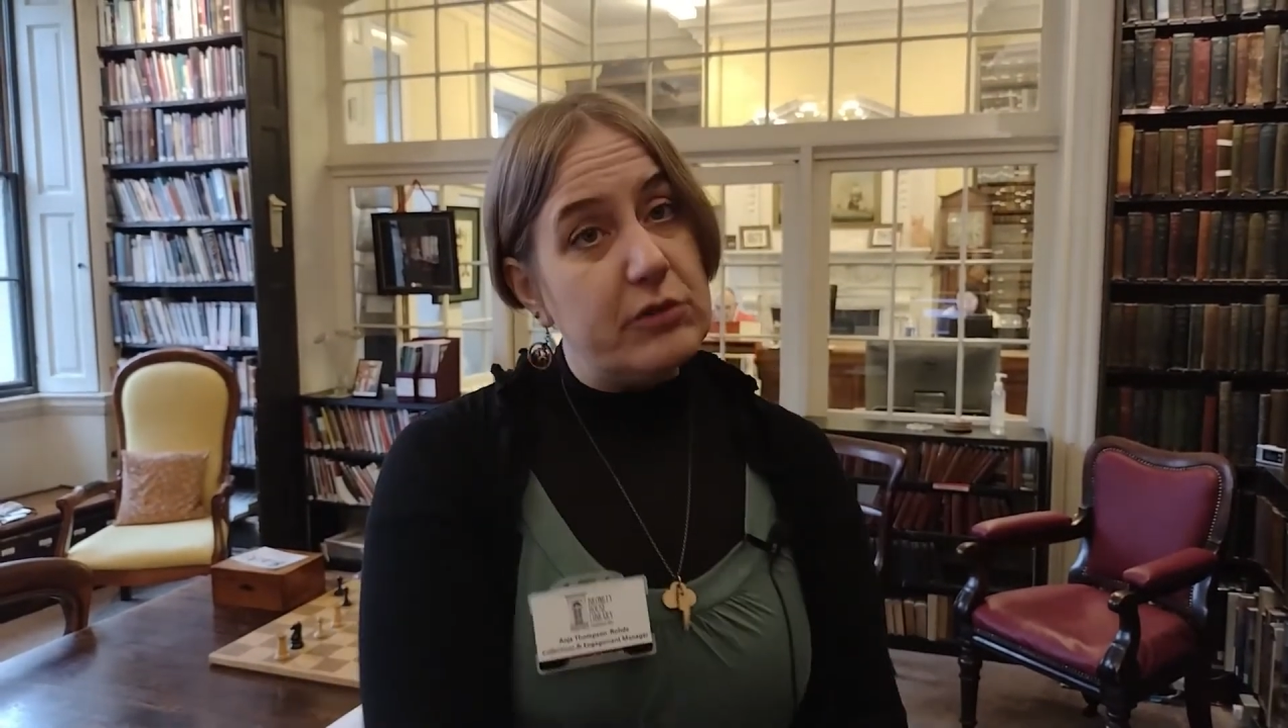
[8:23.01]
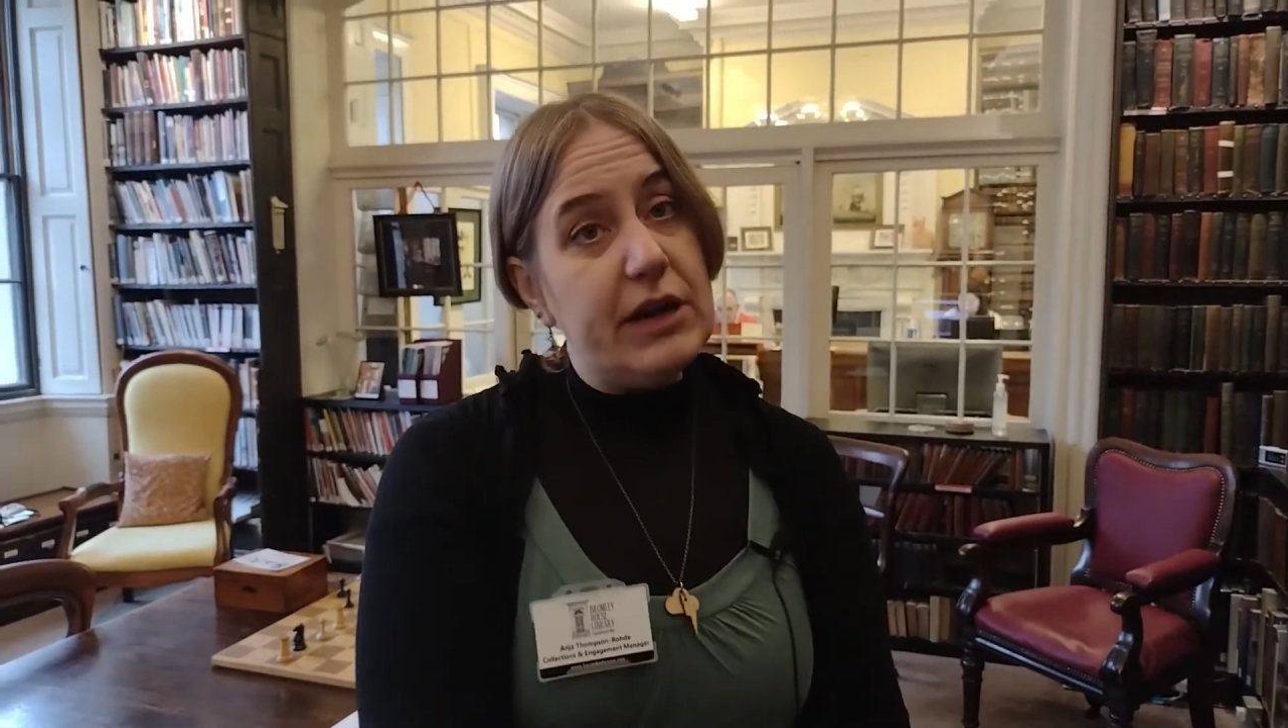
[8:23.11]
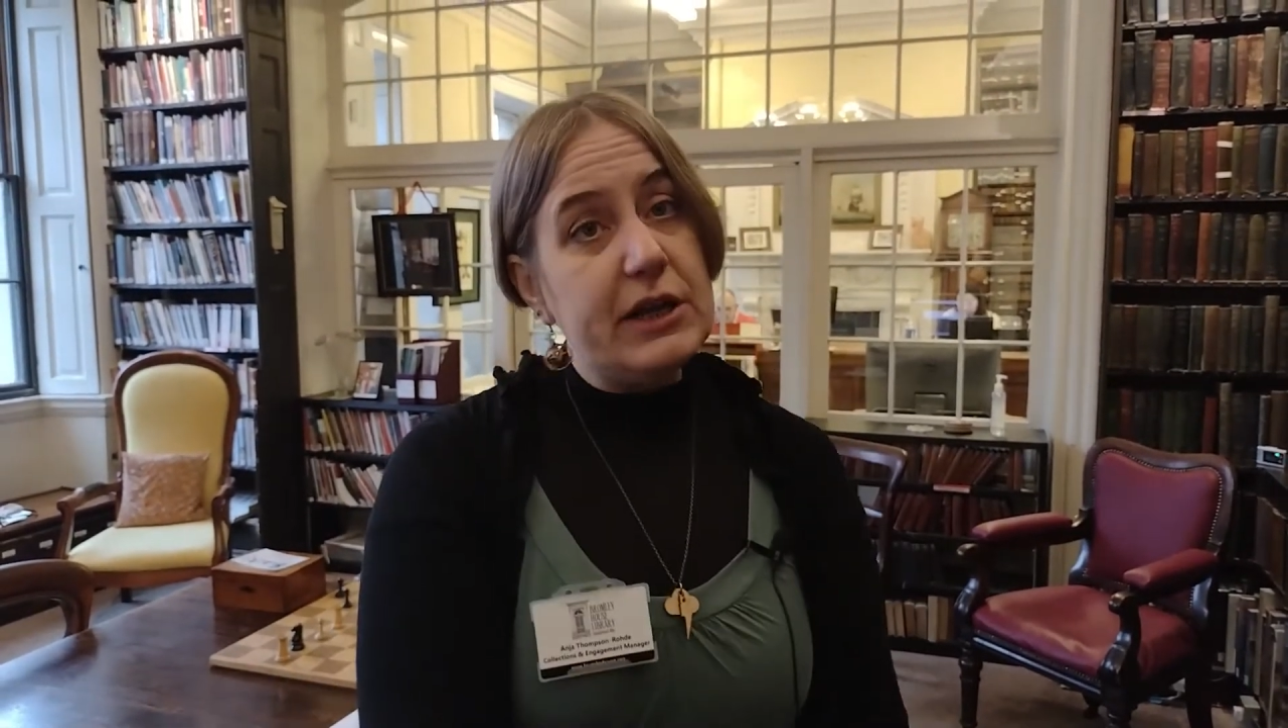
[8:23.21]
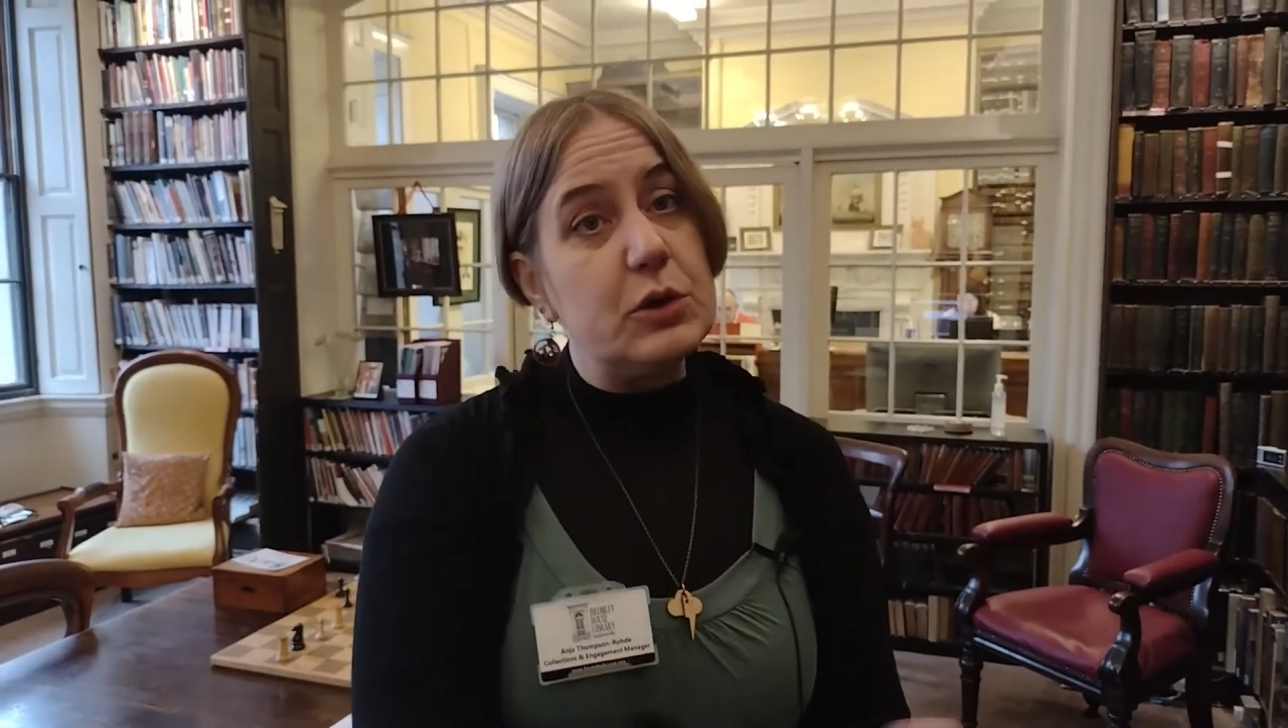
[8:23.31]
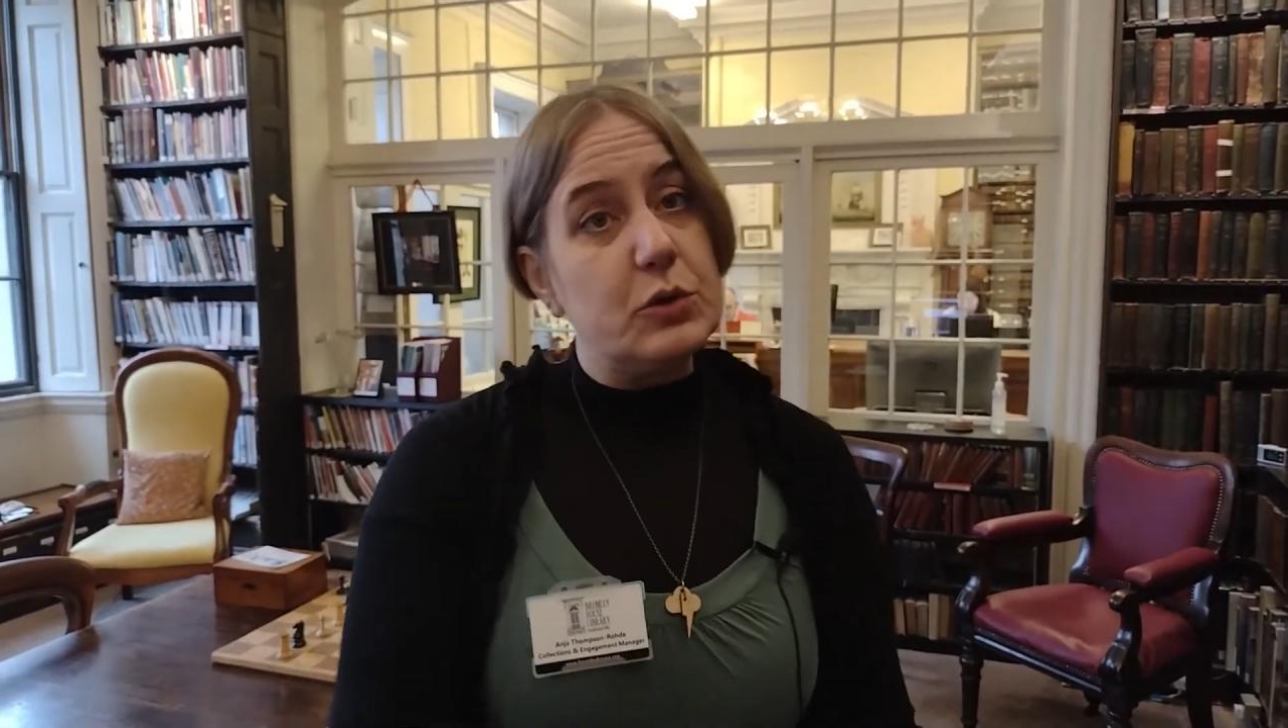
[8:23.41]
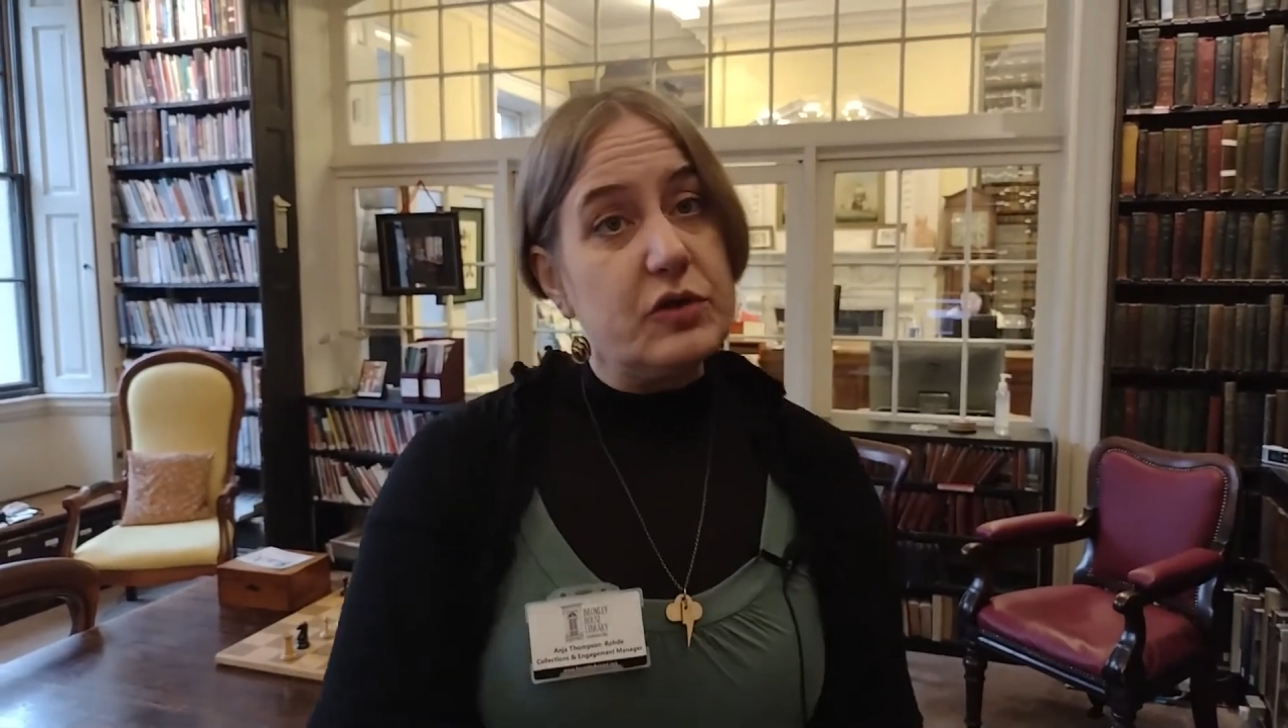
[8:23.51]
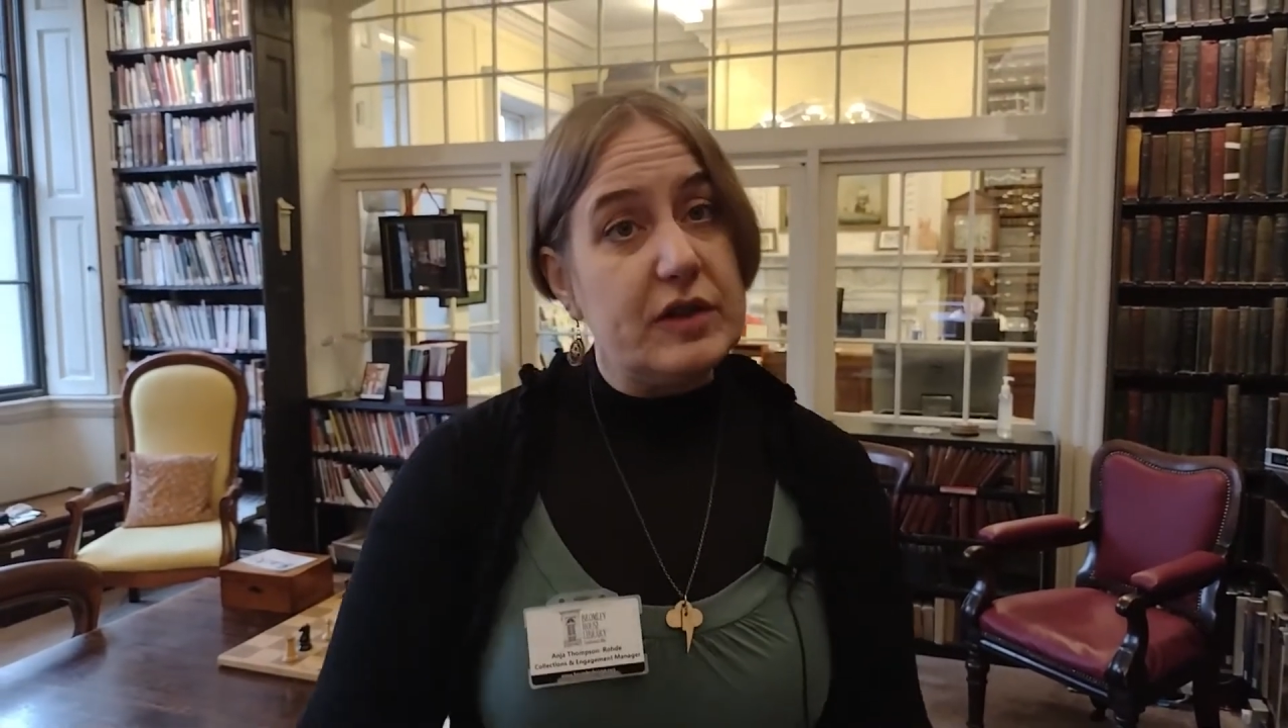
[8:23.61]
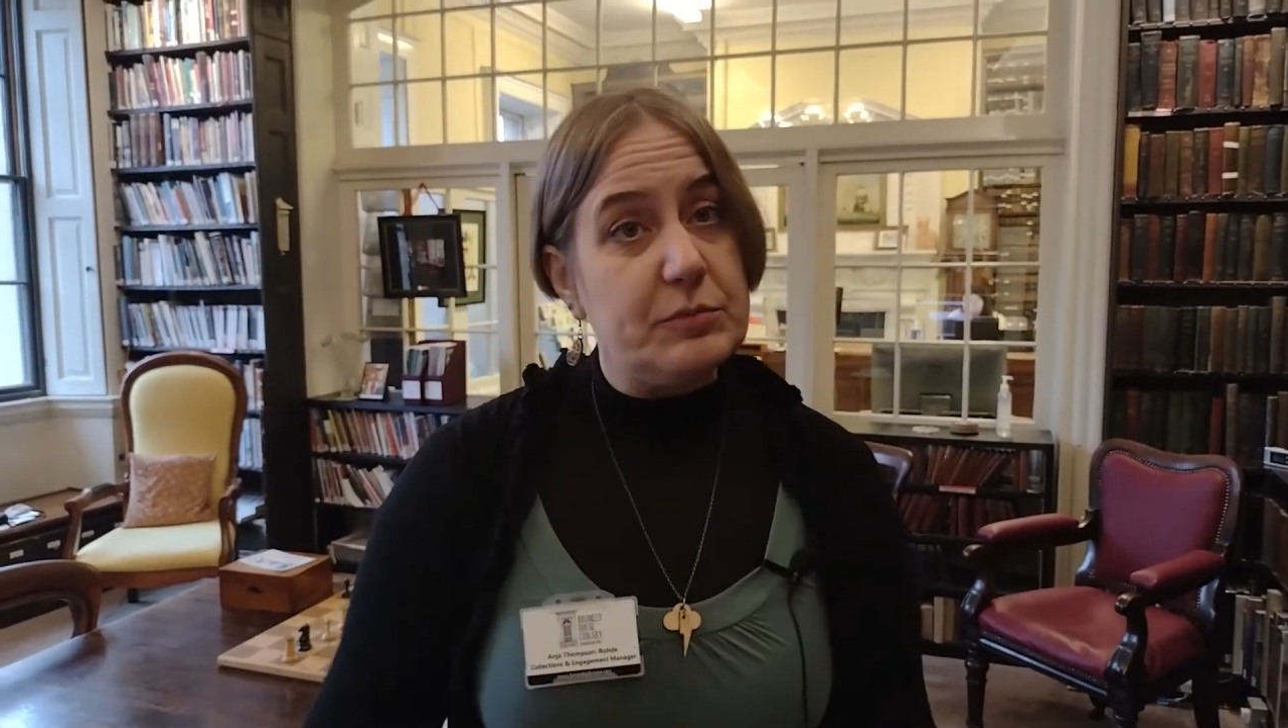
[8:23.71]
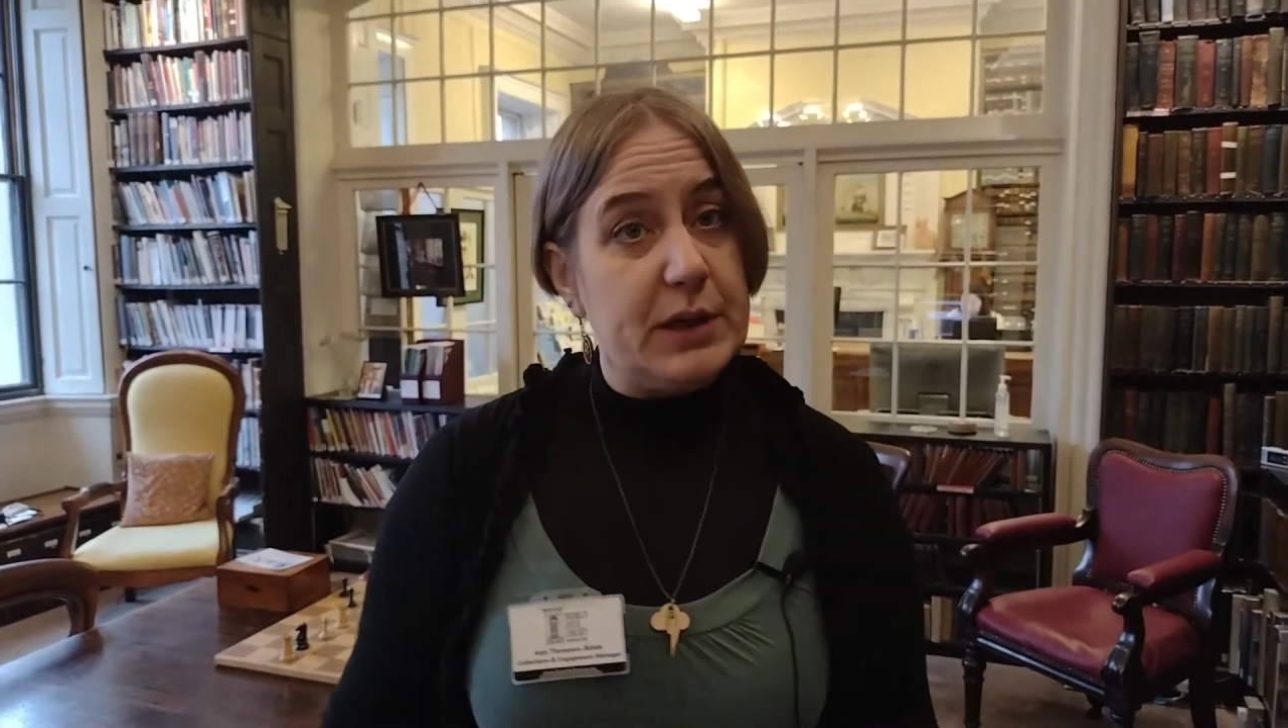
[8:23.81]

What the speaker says: records and